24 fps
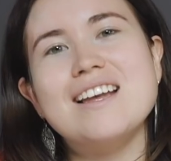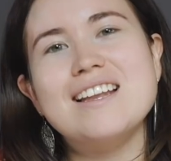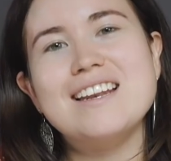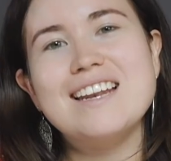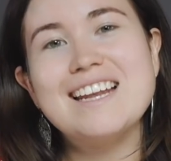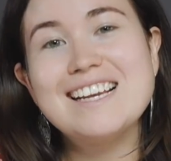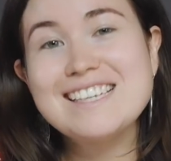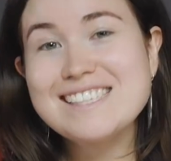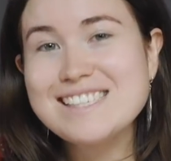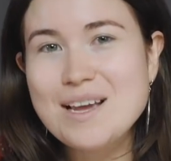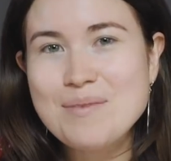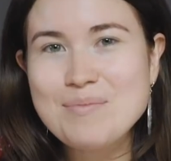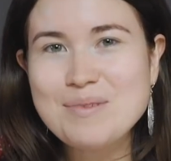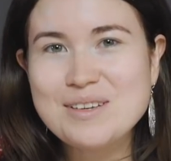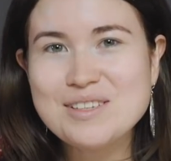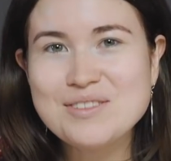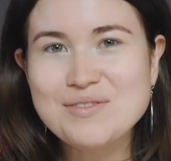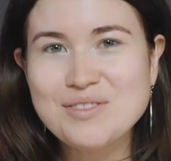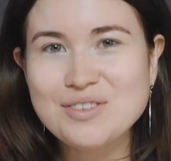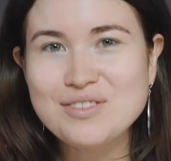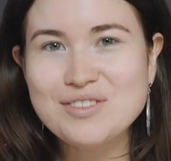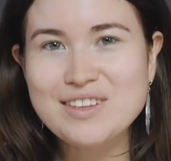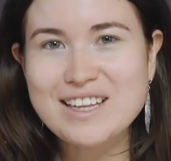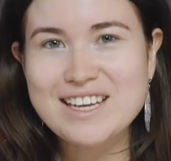Next step is
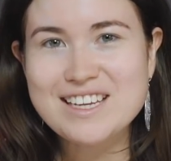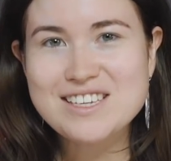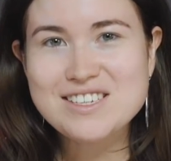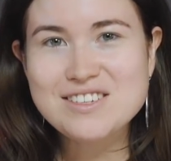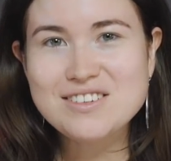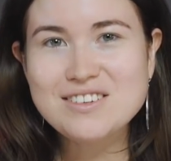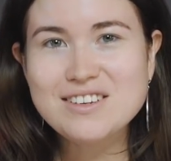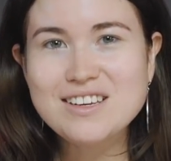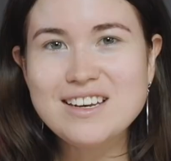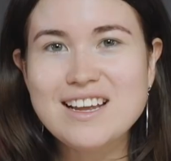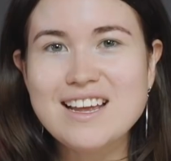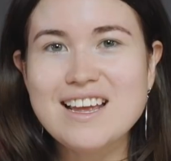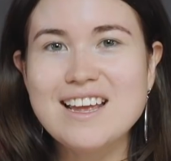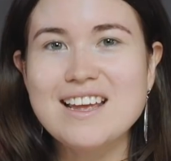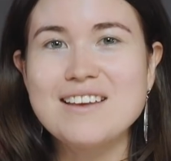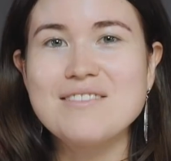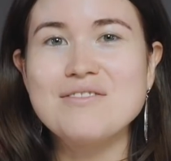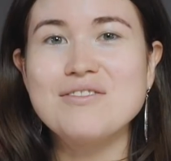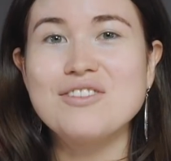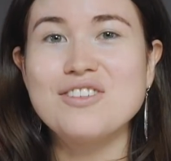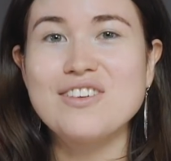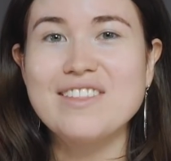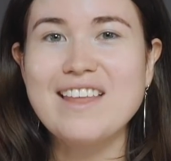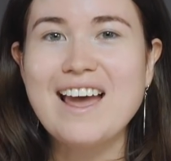foundation,
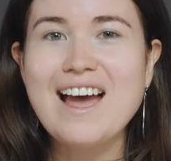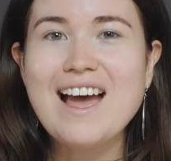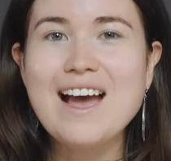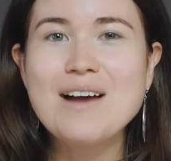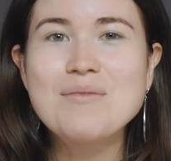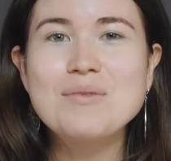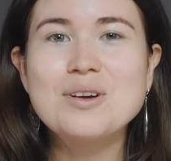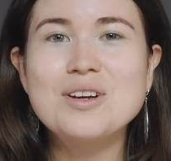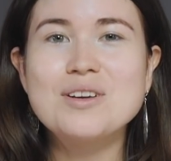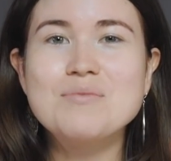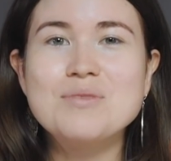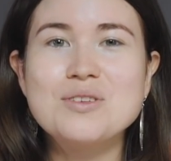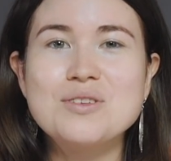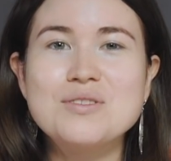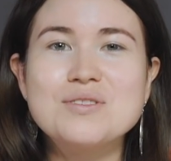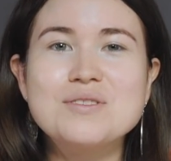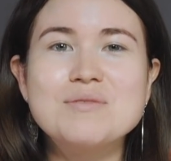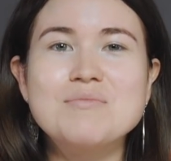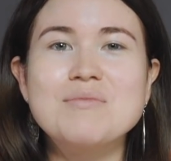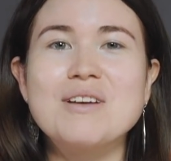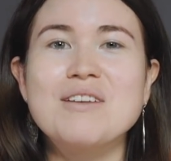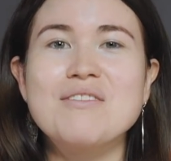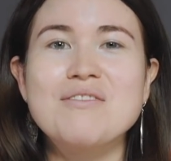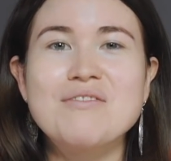and for that I'm gonna be
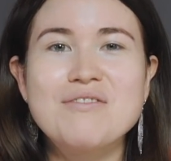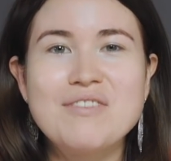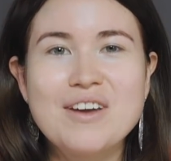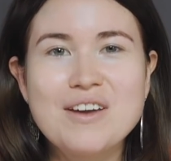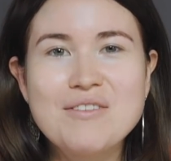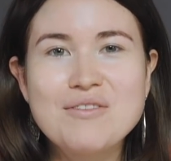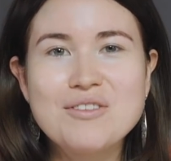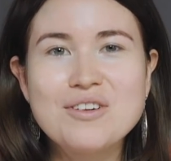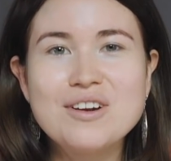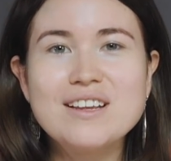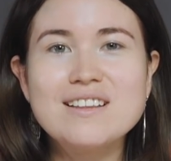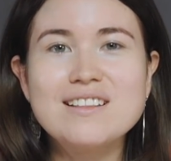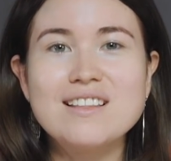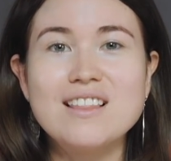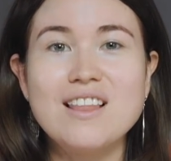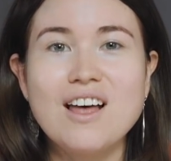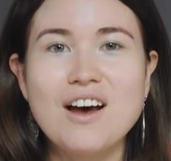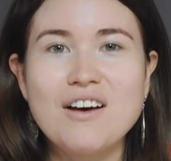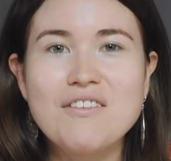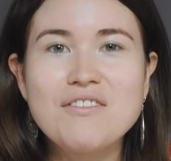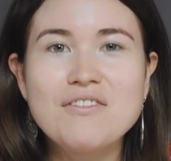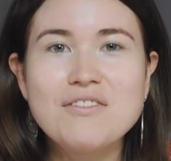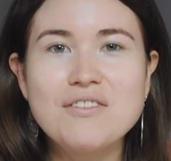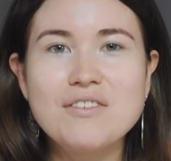using my favorite
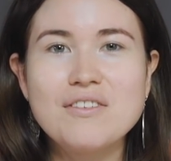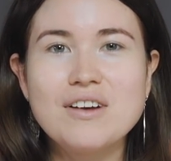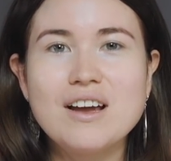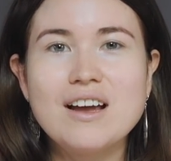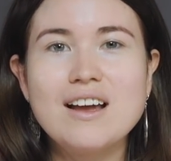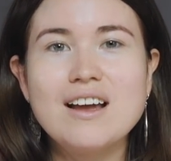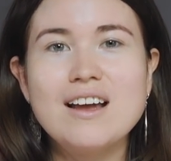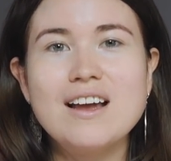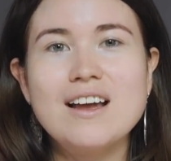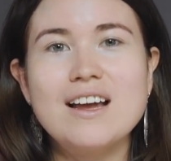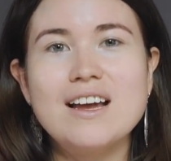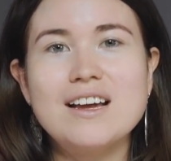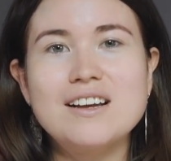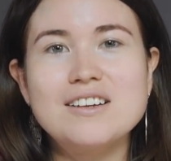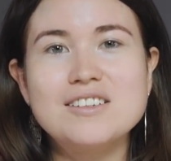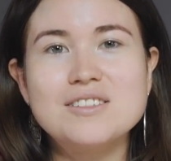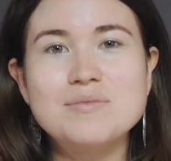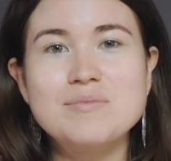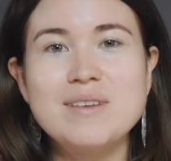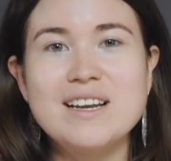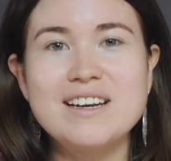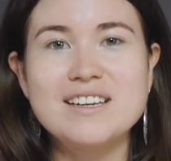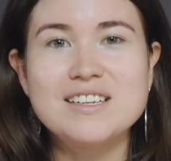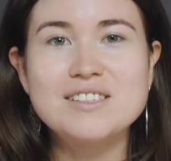L.O.V
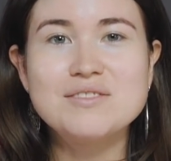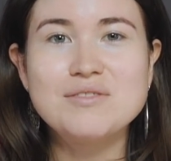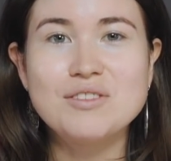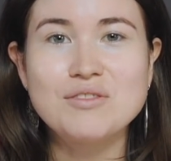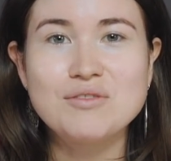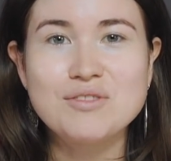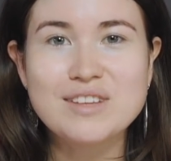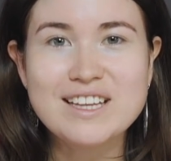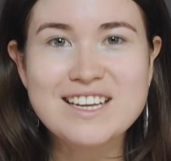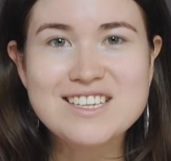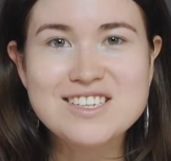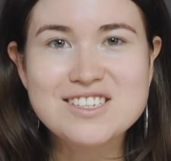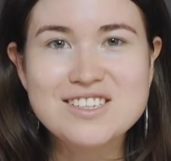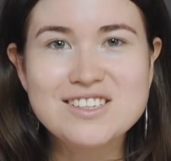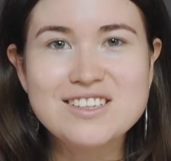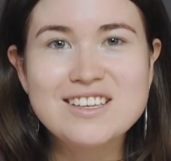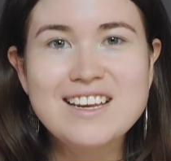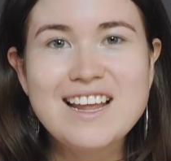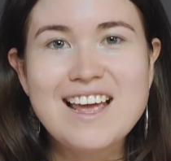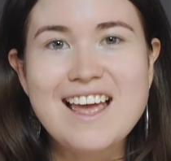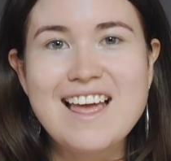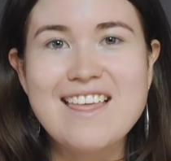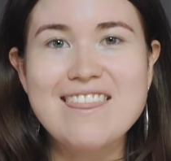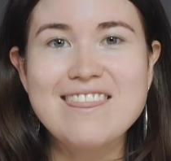Cosmetics
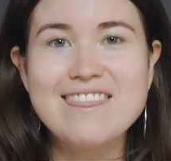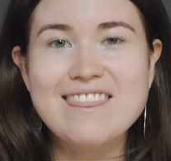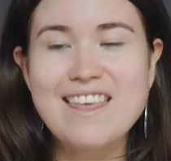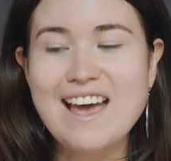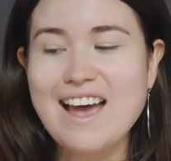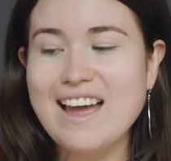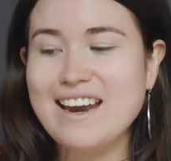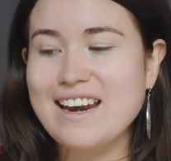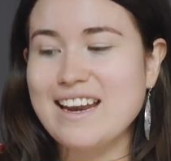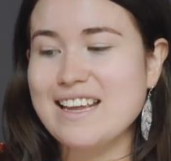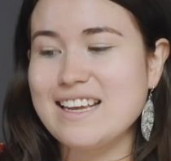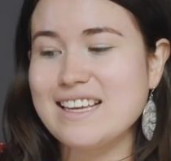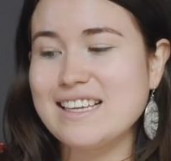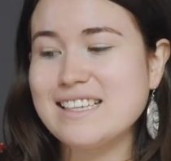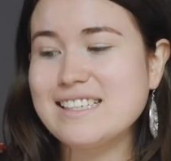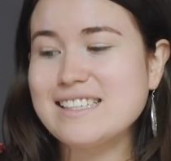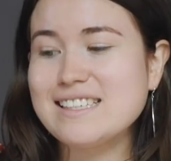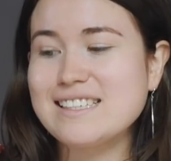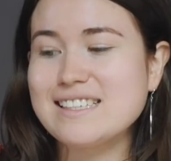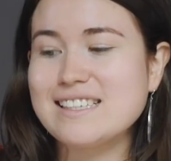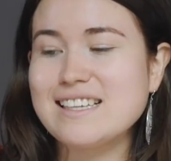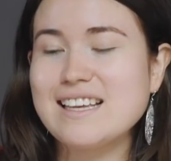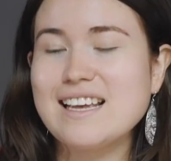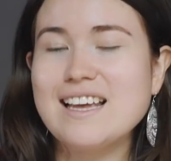foundation, and that is
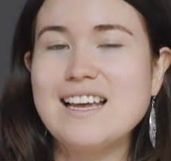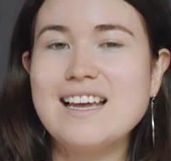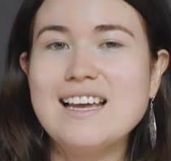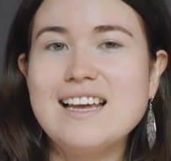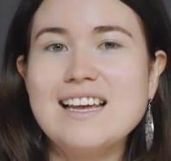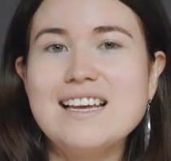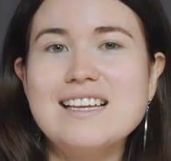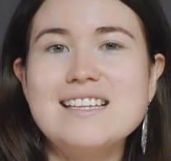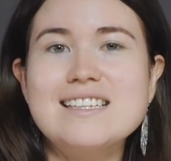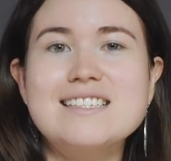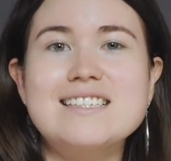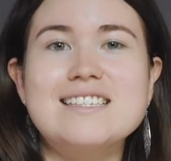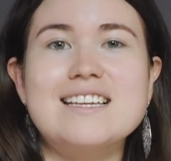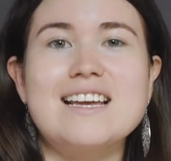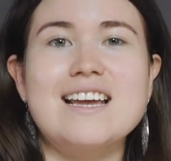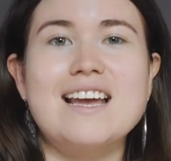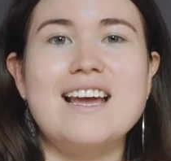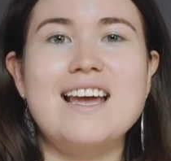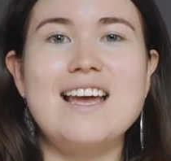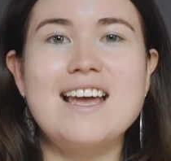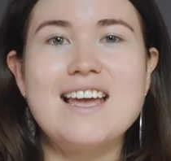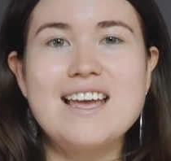the